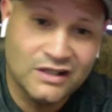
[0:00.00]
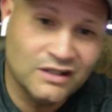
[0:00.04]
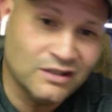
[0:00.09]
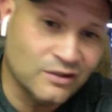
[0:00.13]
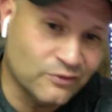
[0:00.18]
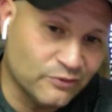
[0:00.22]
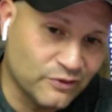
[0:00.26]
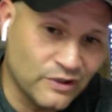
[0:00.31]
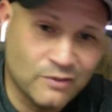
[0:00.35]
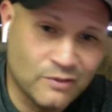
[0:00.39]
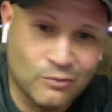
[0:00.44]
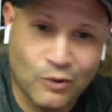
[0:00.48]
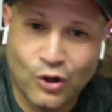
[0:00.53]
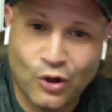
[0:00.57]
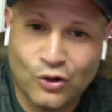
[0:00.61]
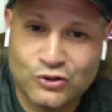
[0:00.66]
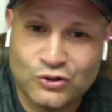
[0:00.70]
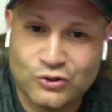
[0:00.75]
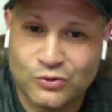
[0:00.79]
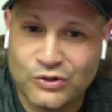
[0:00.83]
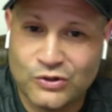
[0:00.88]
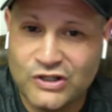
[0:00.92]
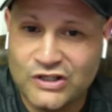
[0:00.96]
defend ball
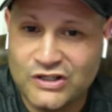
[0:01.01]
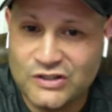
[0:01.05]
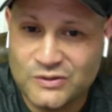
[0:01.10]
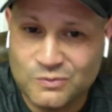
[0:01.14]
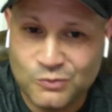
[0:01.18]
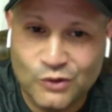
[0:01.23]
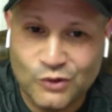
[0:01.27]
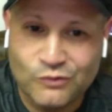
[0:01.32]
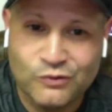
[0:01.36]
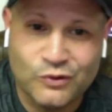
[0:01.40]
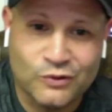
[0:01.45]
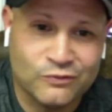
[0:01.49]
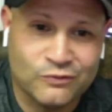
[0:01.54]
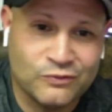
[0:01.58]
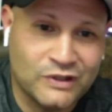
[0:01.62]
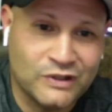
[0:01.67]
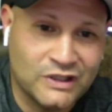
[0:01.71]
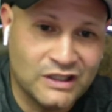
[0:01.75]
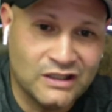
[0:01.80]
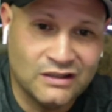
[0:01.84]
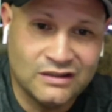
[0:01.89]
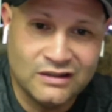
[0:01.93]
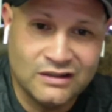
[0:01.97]
screens, move your
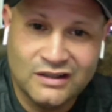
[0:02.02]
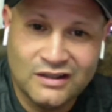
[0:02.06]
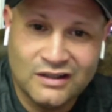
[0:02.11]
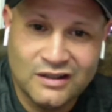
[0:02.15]
feet,